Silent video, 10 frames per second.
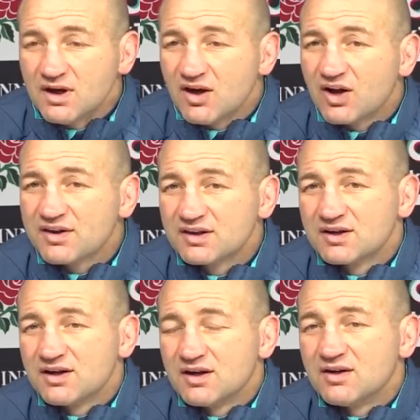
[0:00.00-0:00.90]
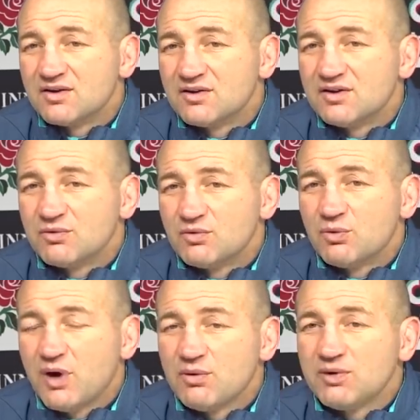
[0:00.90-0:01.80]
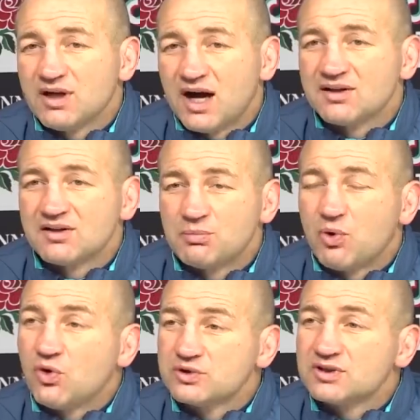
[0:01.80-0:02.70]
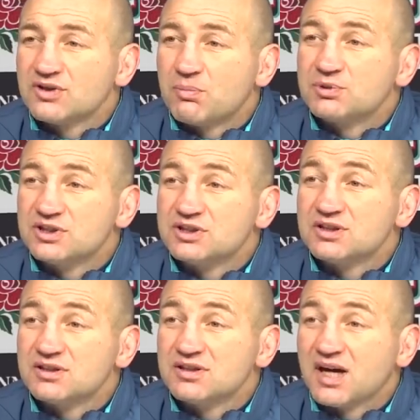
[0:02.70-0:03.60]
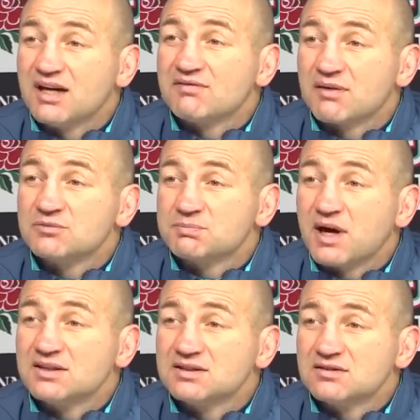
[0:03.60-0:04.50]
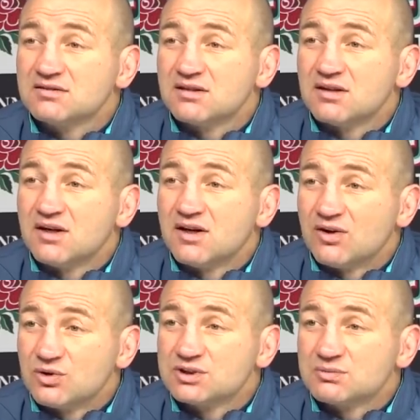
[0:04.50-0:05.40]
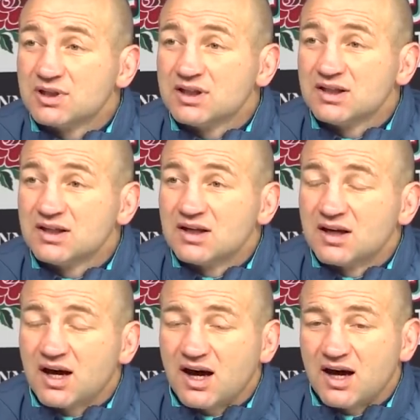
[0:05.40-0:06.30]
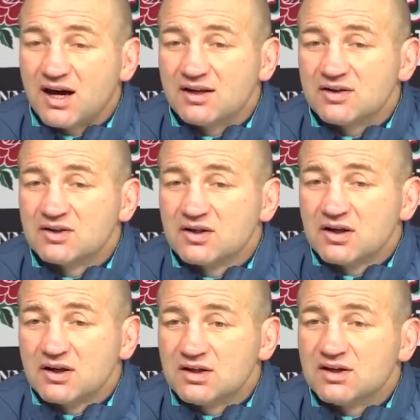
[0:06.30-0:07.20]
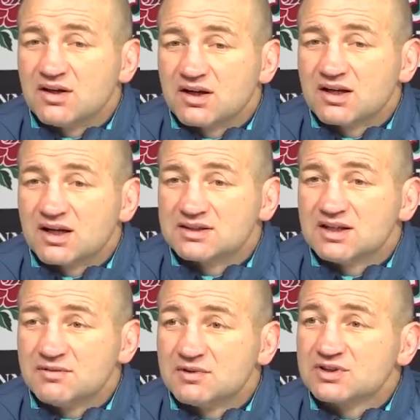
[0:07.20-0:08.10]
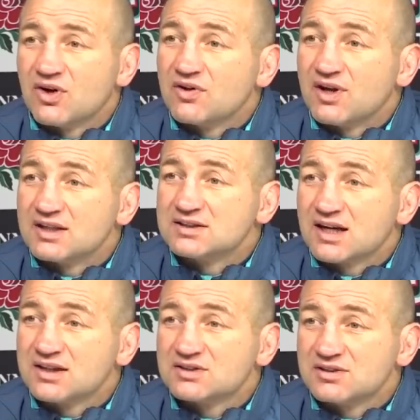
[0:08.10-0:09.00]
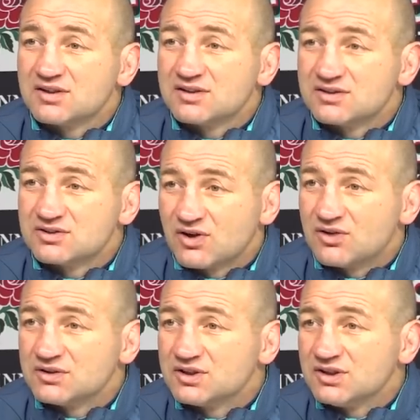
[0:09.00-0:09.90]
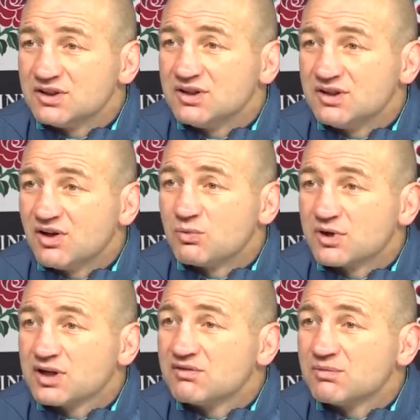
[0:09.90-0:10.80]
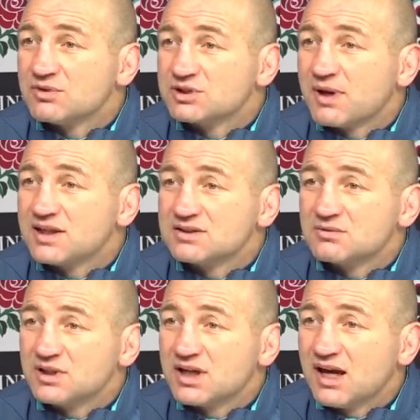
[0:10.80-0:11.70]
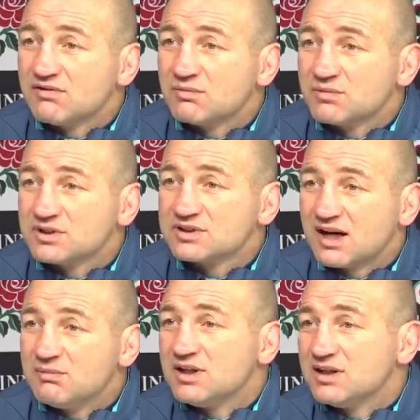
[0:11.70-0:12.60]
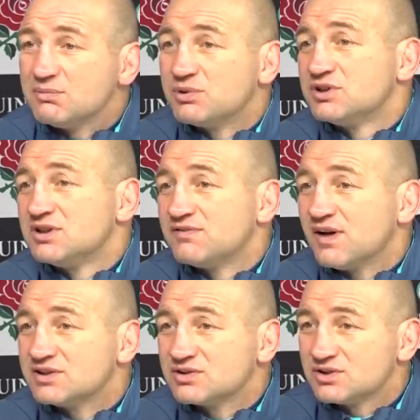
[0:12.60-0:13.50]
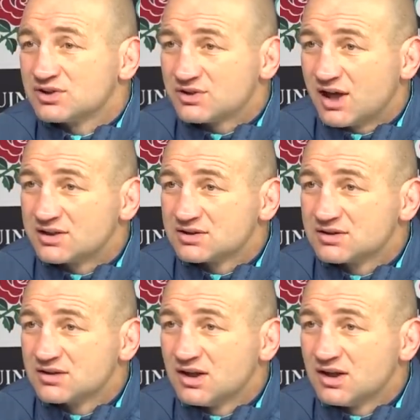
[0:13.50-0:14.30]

Yeah, well, I think the way we handed the ball to the opposition gave them space, ultimately. And a team that's got that attacking strength of Scotland, you don't want to give them the space that we gave them, because that immediately puts your defence under stress.